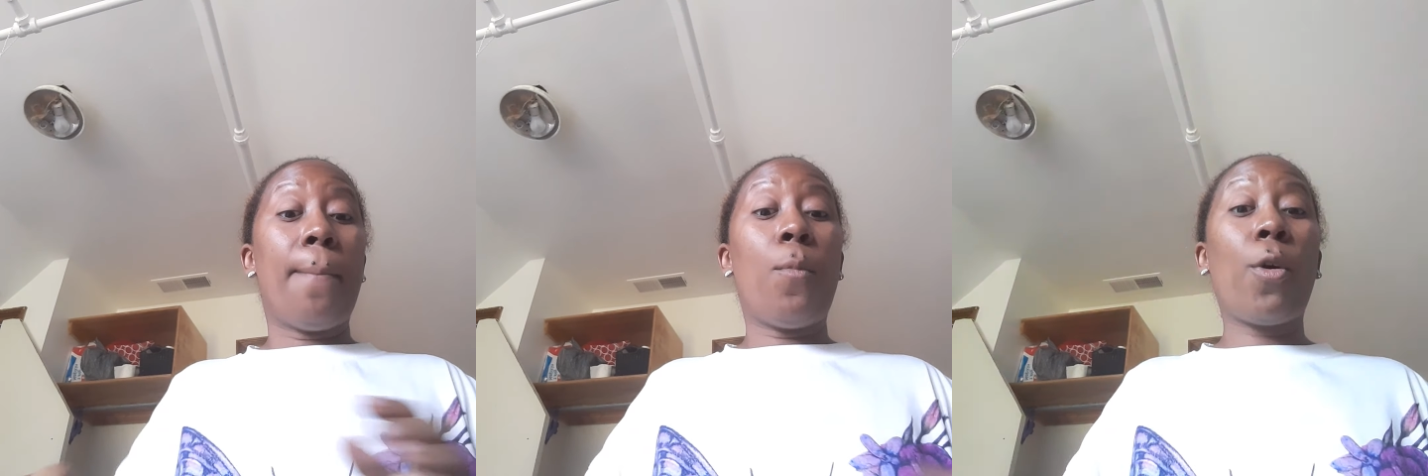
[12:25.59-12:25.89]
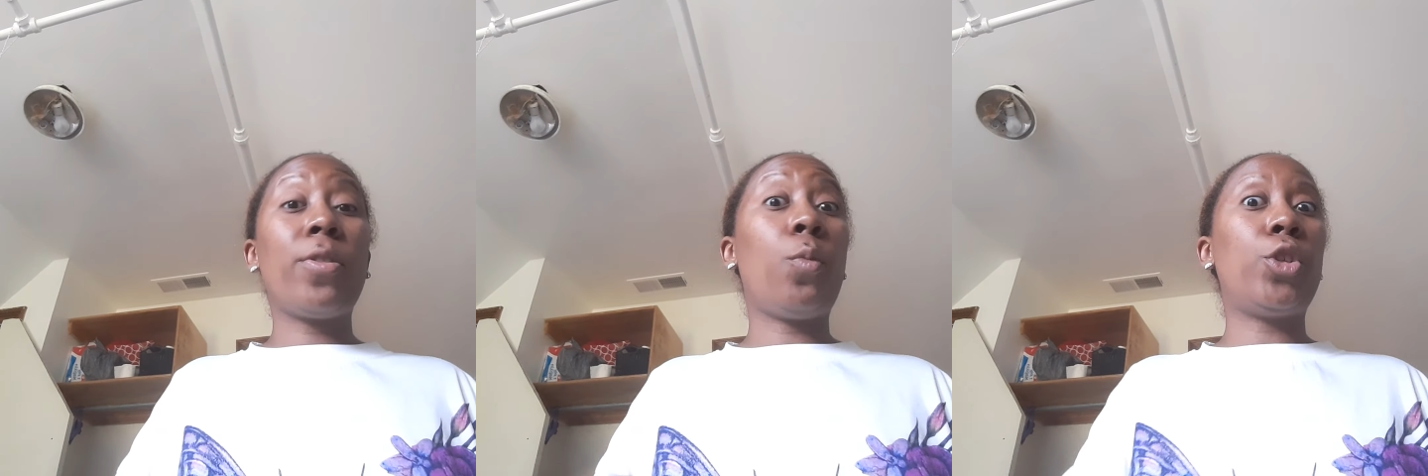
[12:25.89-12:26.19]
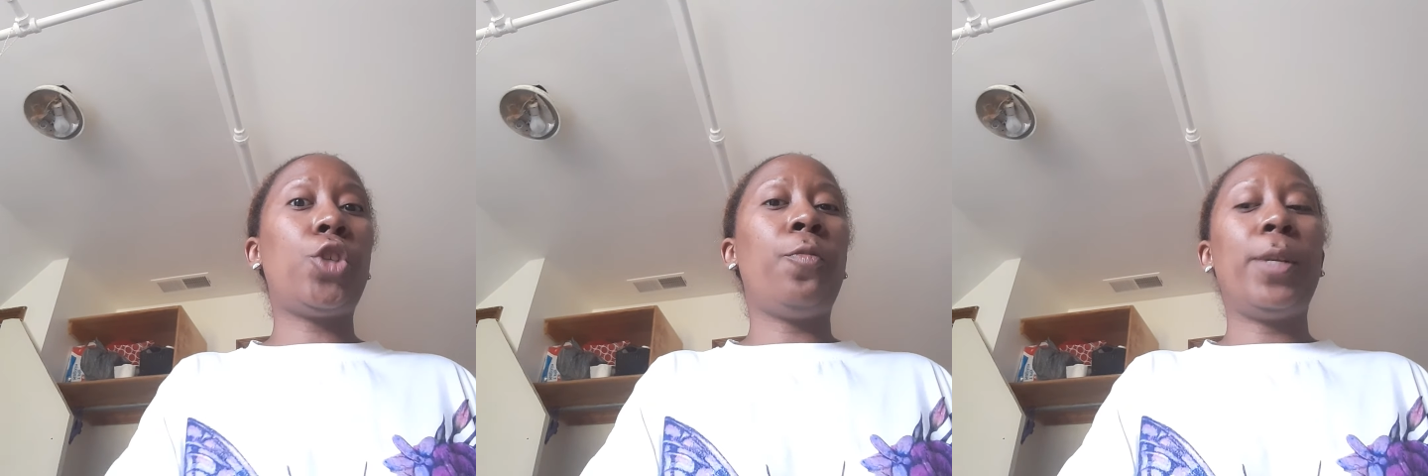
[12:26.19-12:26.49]
more than
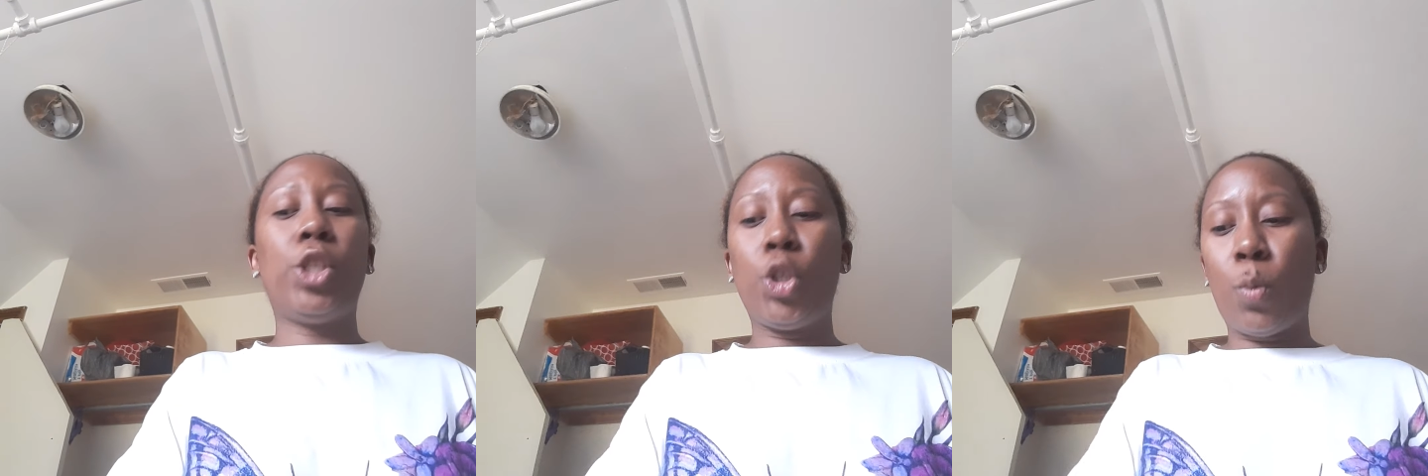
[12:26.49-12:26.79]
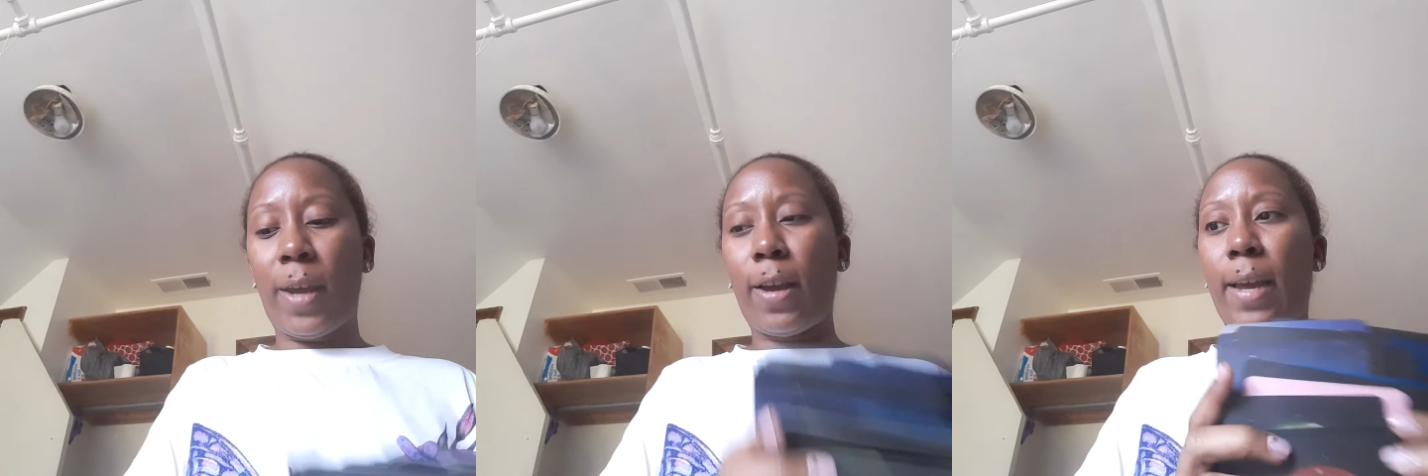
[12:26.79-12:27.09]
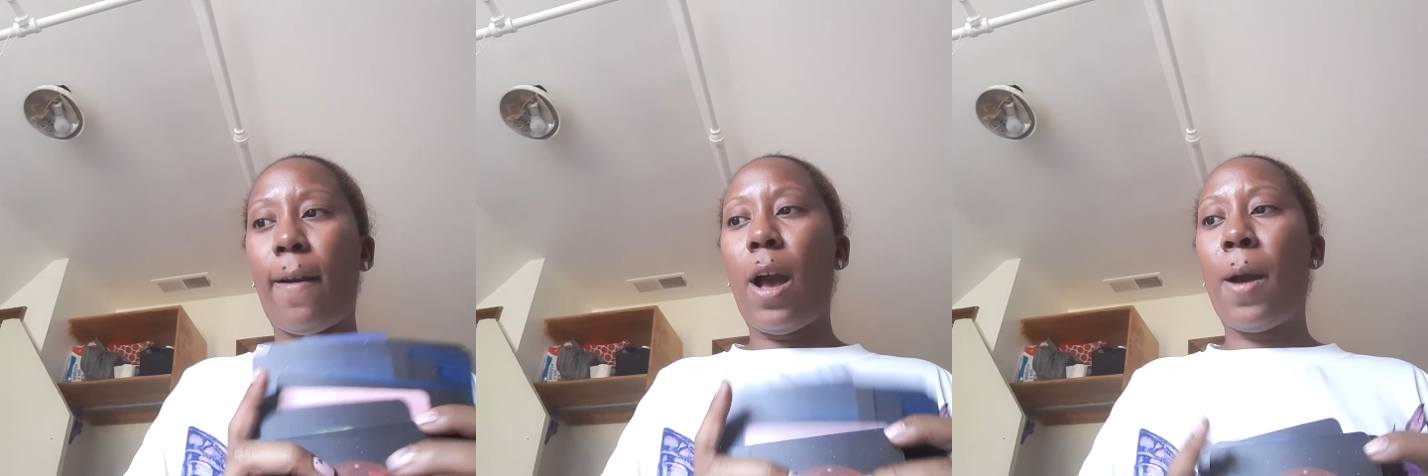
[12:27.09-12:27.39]
what you've been doing
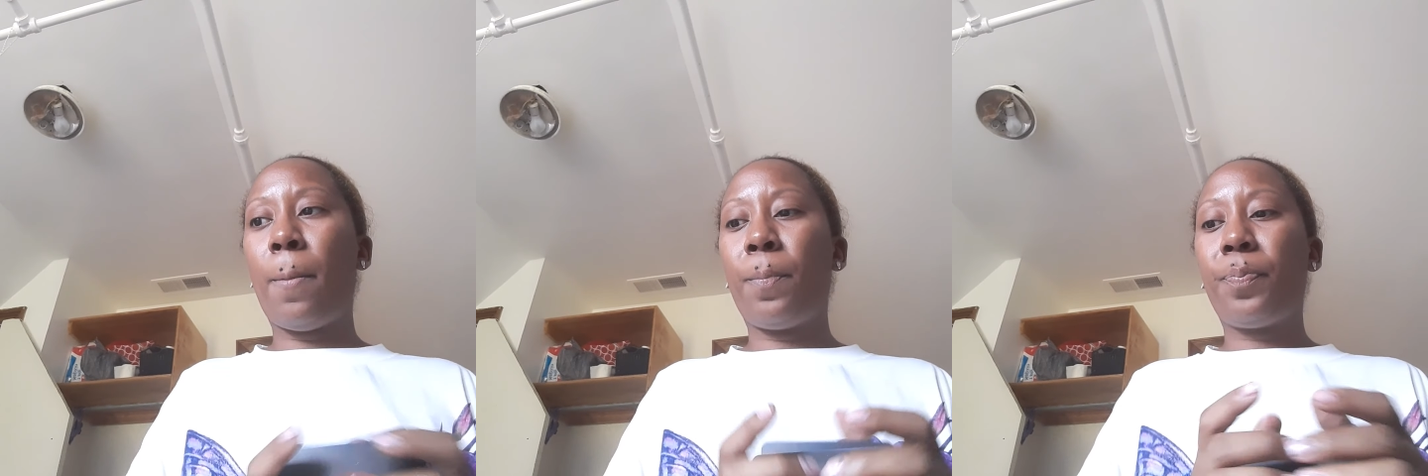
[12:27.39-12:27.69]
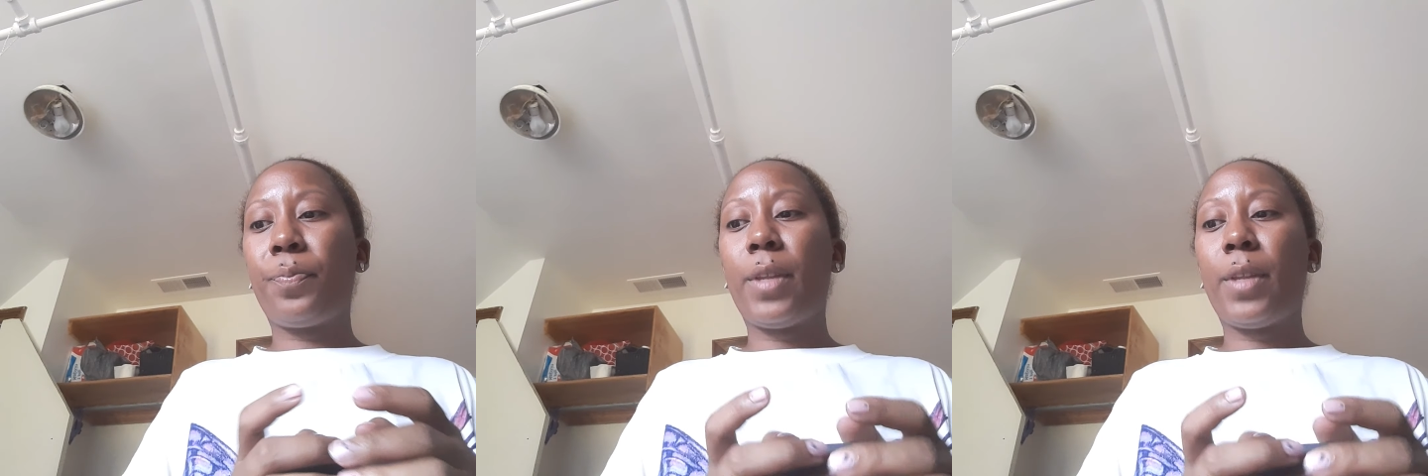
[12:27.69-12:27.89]
um,